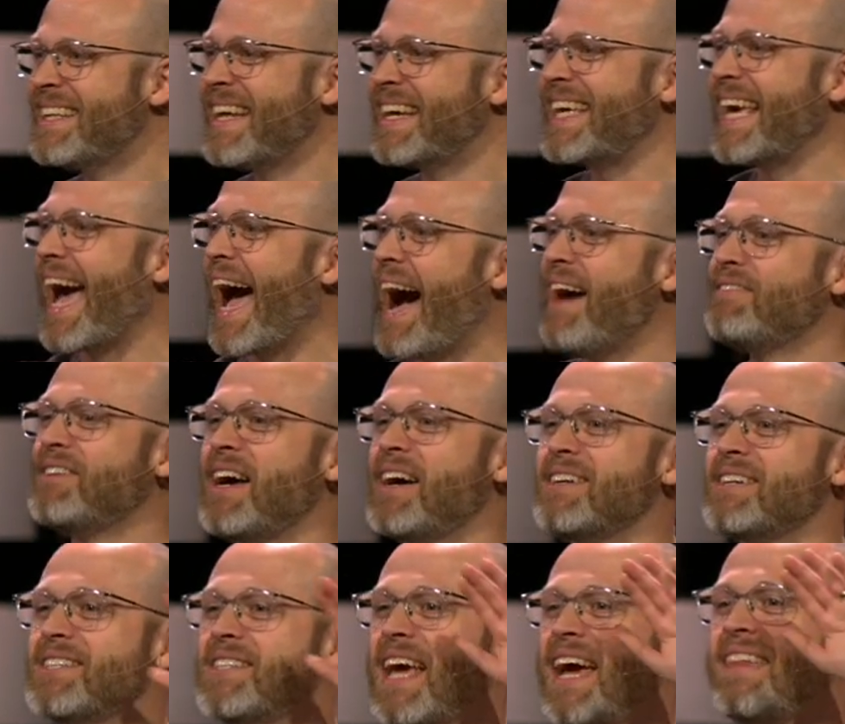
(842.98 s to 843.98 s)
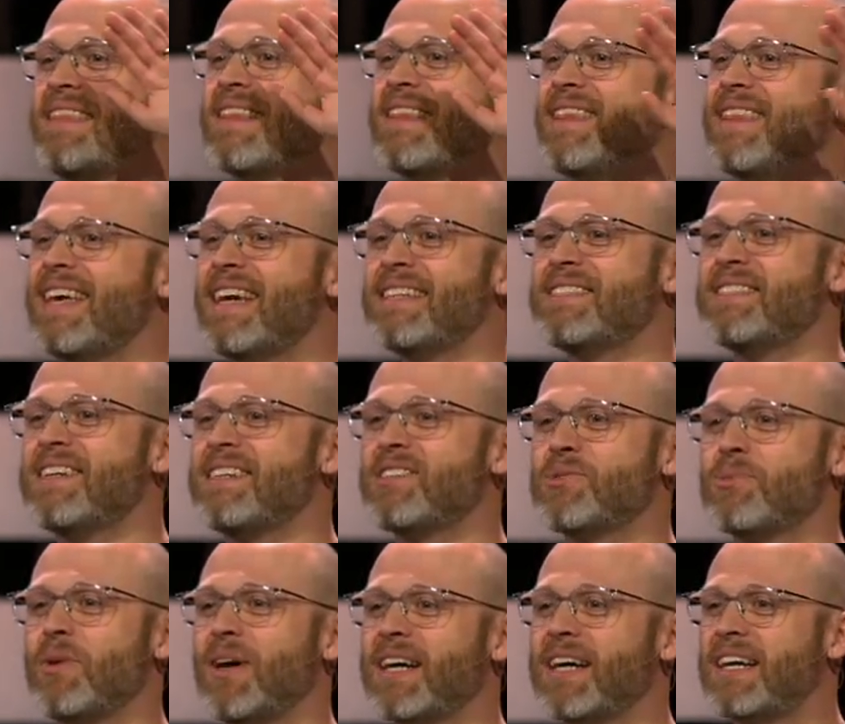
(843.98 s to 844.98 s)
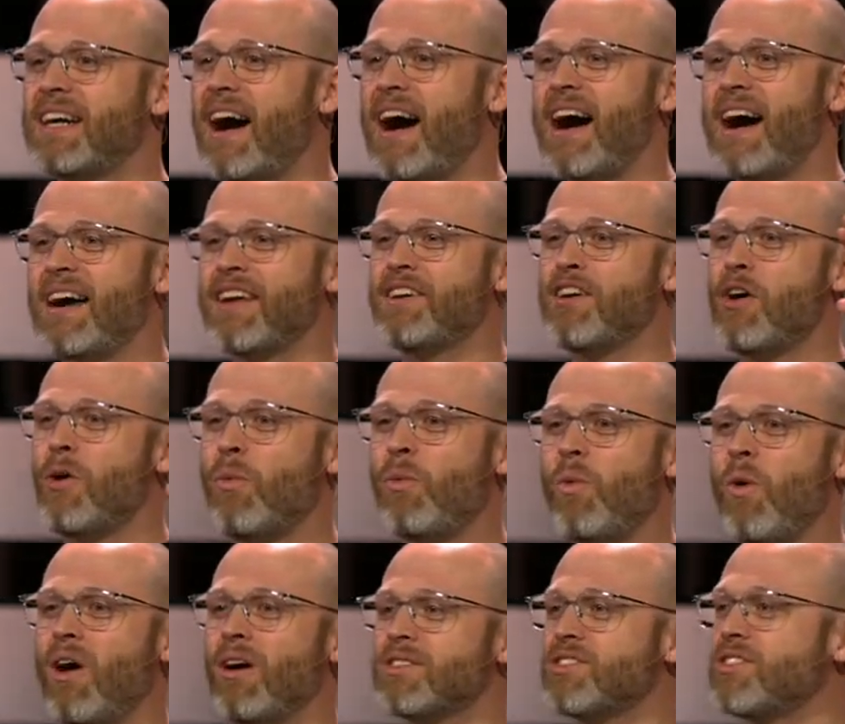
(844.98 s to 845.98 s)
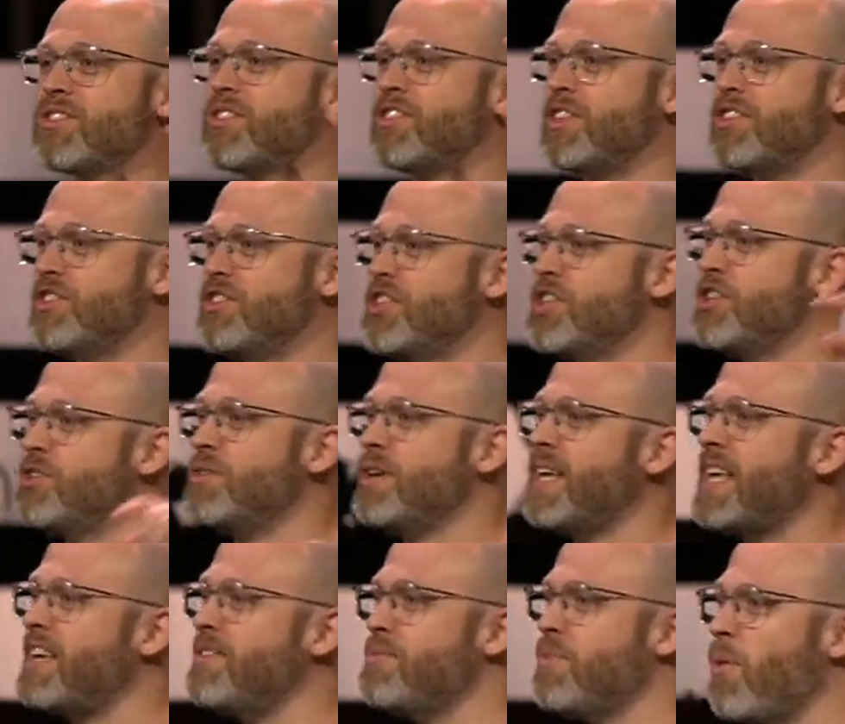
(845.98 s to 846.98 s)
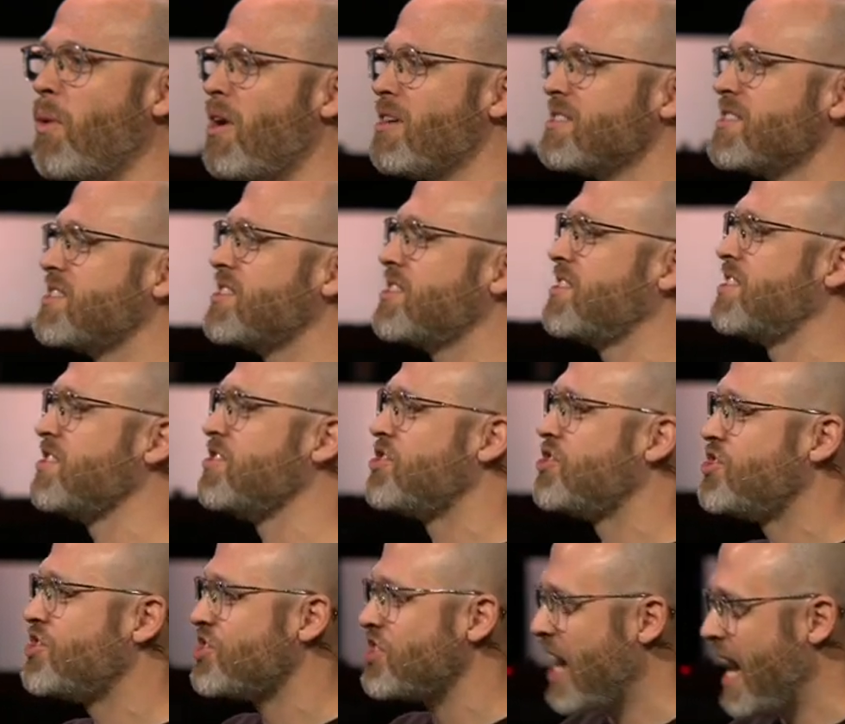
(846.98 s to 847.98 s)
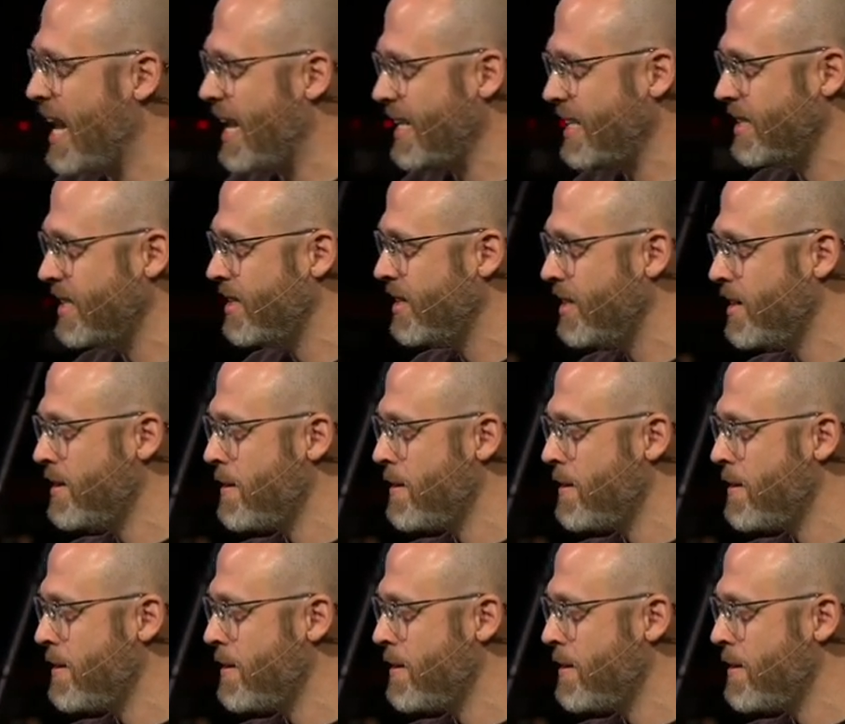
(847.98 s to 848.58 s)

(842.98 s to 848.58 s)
Like, you have to understand, this is what God wants to do. He wants to shine.